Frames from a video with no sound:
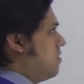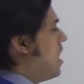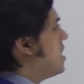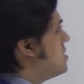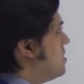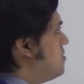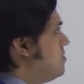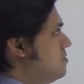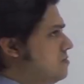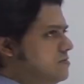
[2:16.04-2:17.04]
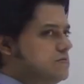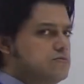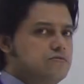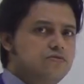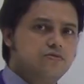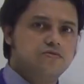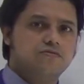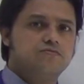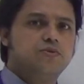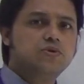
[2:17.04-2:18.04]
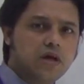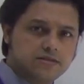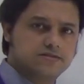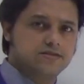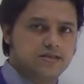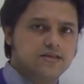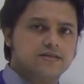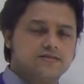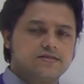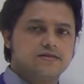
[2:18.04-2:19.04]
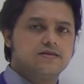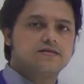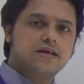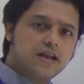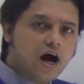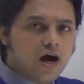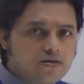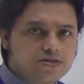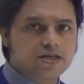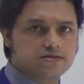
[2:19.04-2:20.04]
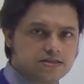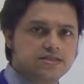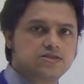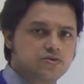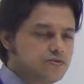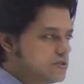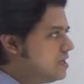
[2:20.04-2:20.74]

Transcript: right, the Bulla's disease, then I'll just list over